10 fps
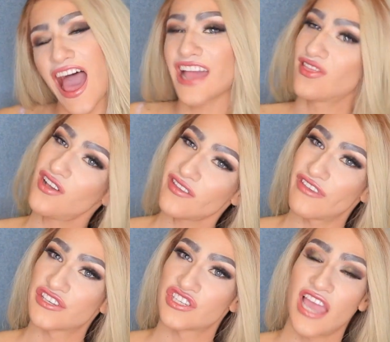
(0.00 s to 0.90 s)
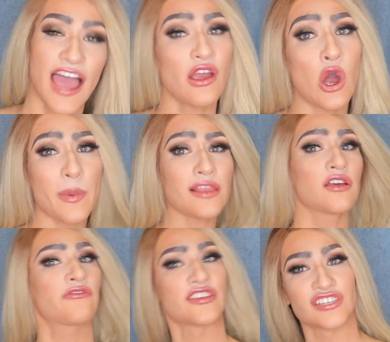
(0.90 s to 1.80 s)
I look fishy. I hope I
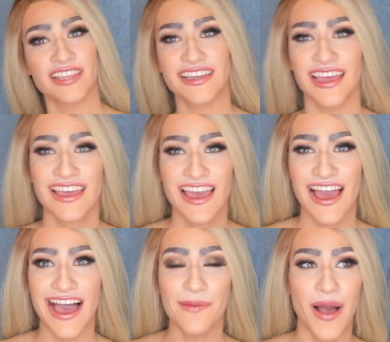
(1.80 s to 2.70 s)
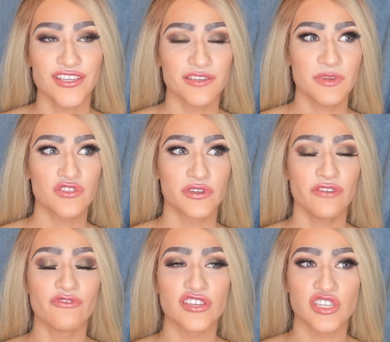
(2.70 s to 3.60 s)
look fishy. Like, imagine me doing a
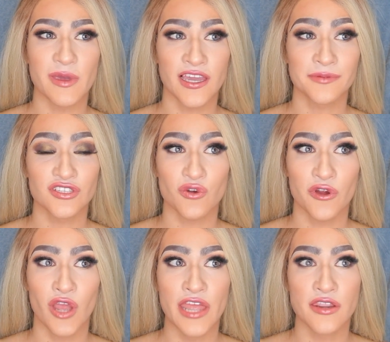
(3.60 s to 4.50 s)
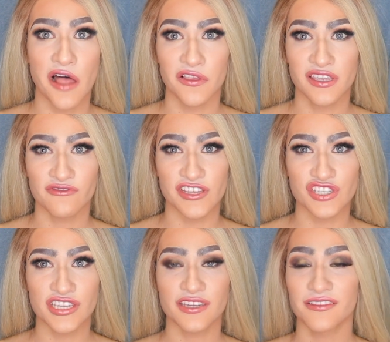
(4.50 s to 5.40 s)
fishy makeup tutorial and not looking
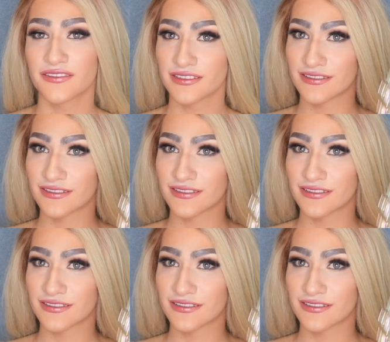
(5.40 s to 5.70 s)
fishy.